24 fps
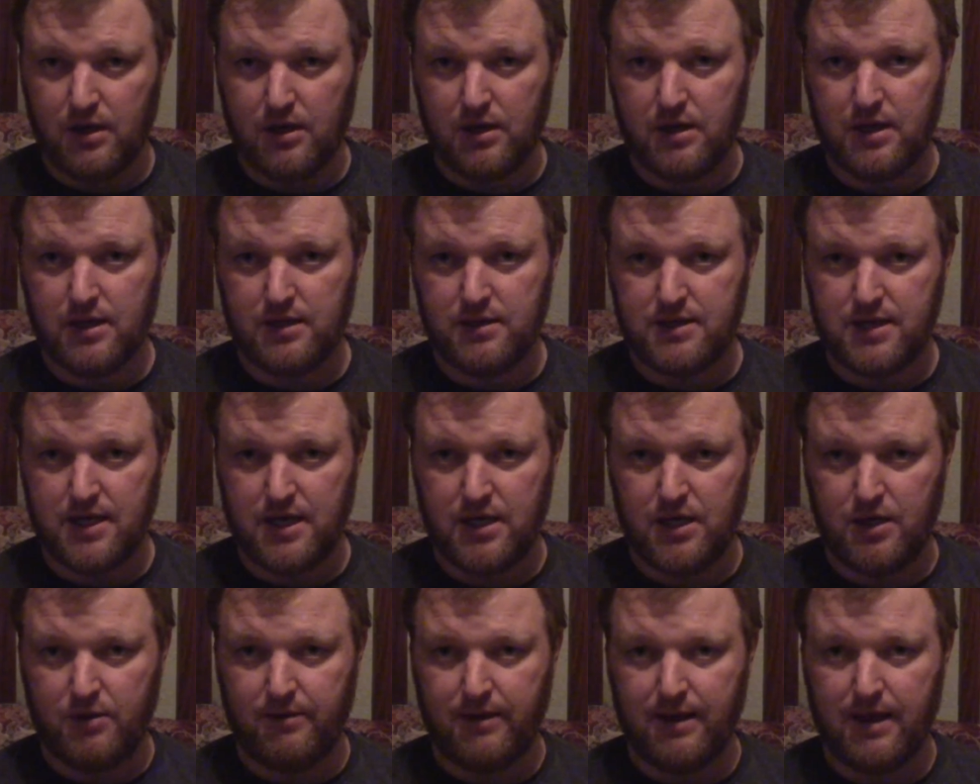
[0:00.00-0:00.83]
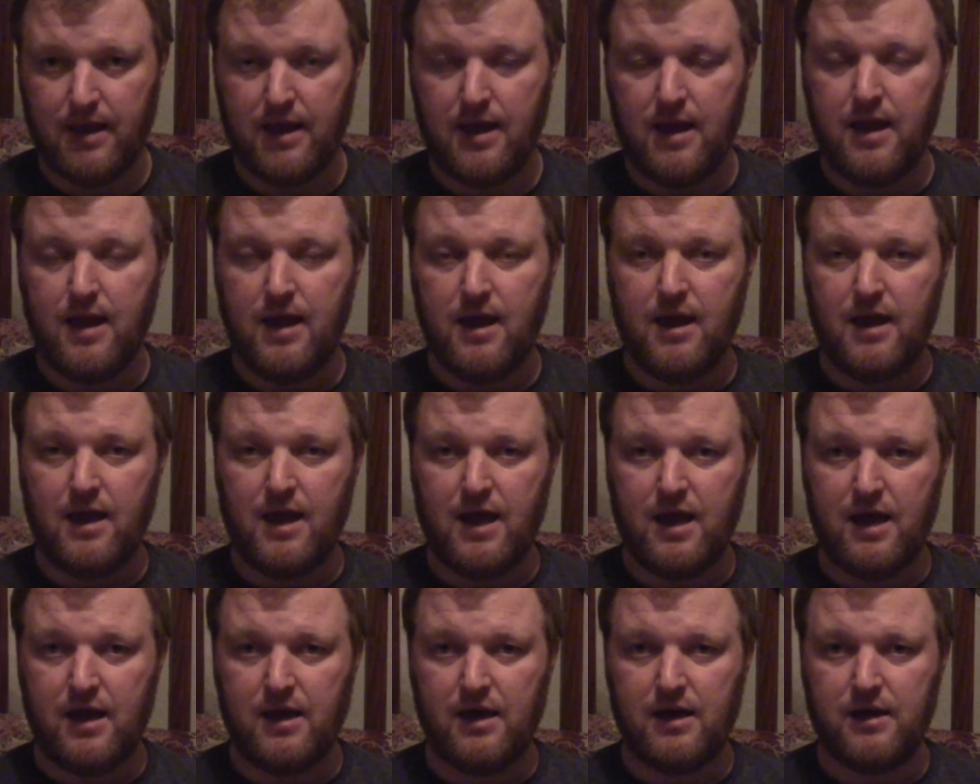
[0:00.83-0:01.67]
continuing
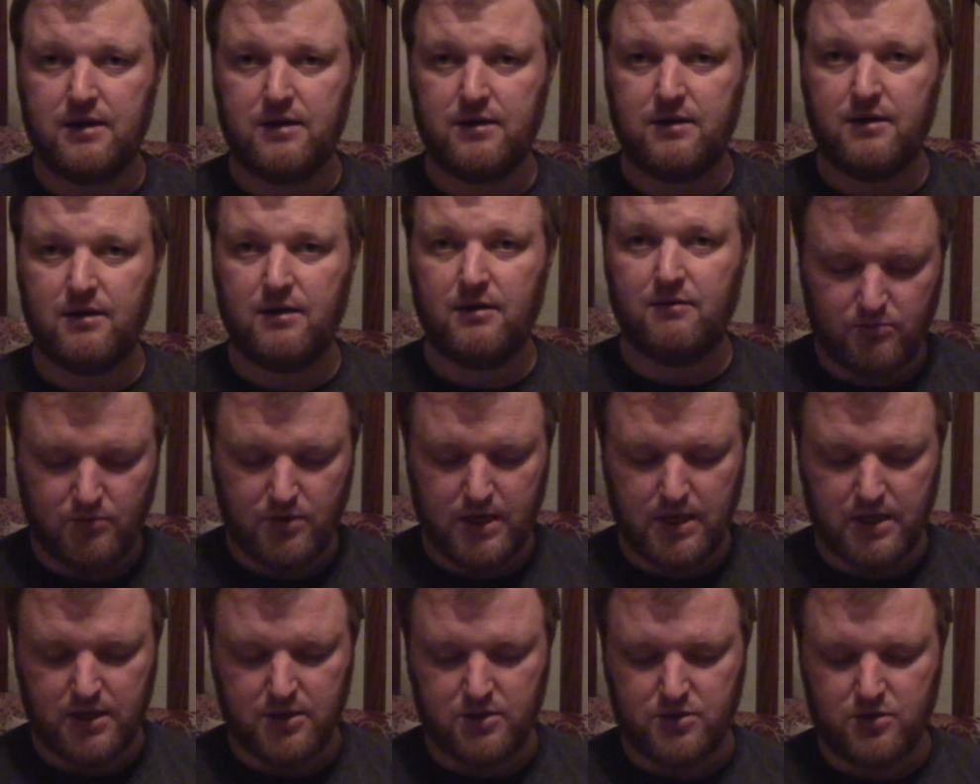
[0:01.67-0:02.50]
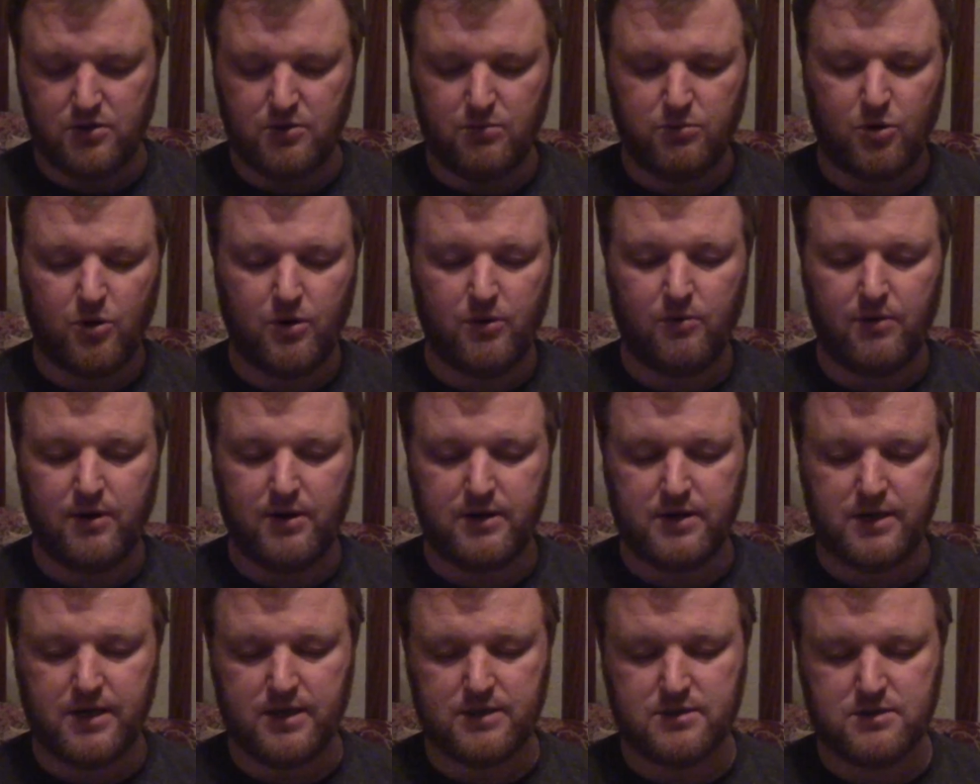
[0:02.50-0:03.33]
and getting to the point where
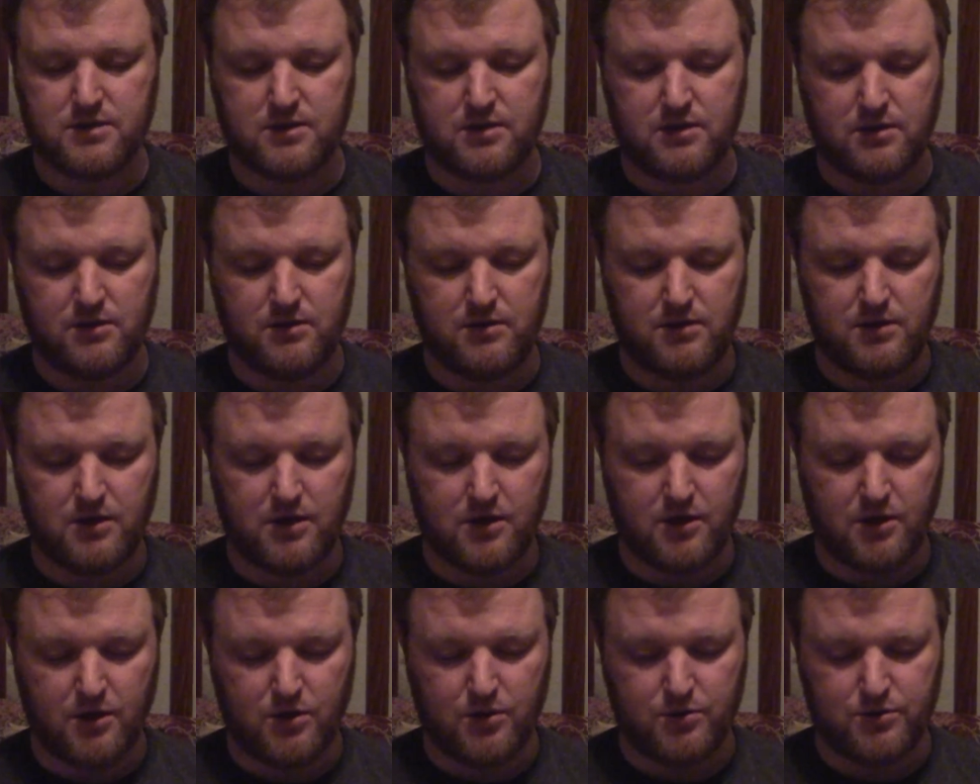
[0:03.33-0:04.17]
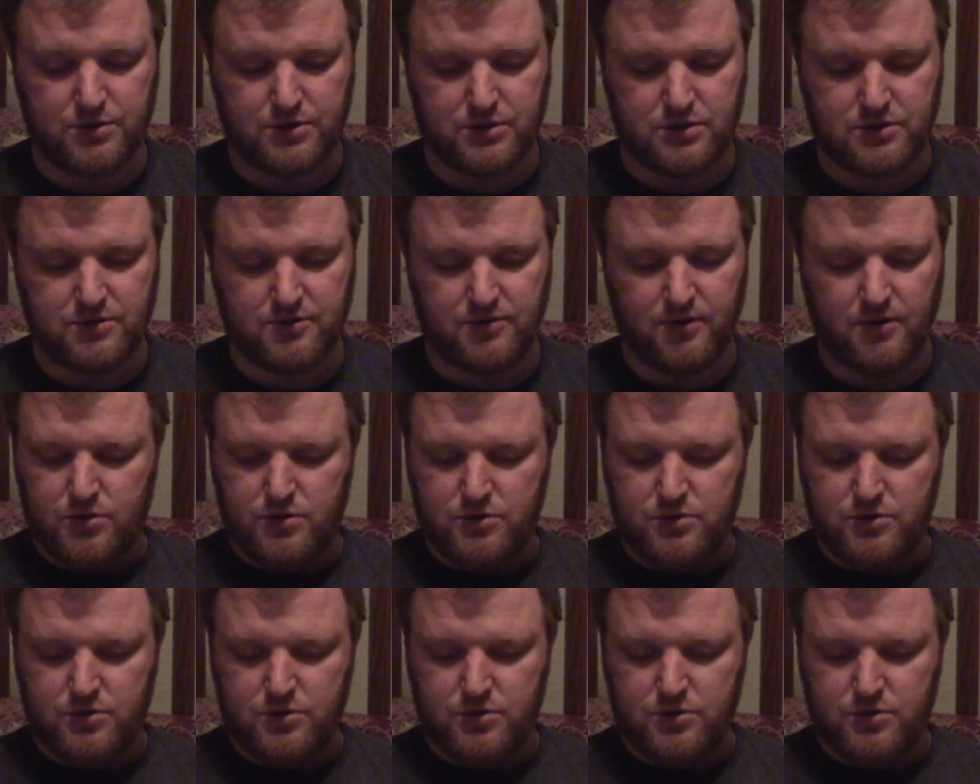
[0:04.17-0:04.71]
it gets the conclusions.